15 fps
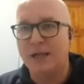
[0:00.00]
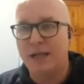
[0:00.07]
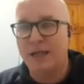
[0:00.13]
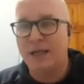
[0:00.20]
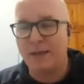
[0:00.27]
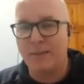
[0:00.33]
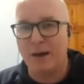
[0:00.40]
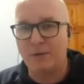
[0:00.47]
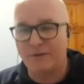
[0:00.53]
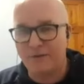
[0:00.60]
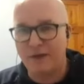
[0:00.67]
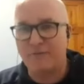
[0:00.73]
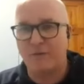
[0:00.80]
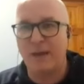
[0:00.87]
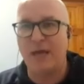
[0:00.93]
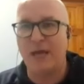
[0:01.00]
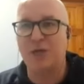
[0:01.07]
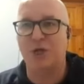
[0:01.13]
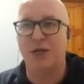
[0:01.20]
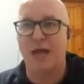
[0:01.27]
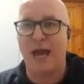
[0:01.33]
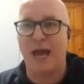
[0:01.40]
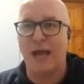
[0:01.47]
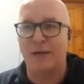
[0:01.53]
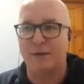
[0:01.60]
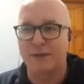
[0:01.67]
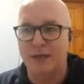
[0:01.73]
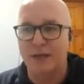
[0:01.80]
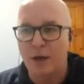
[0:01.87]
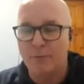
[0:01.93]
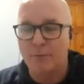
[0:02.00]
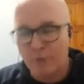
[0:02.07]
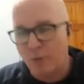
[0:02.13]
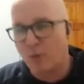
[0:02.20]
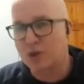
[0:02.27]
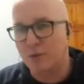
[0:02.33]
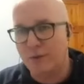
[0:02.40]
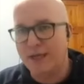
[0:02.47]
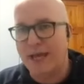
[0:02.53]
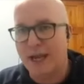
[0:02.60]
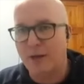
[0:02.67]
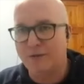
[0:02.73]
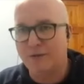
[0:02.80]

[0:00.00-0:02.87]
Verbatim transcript: the amount of information and promotion we get out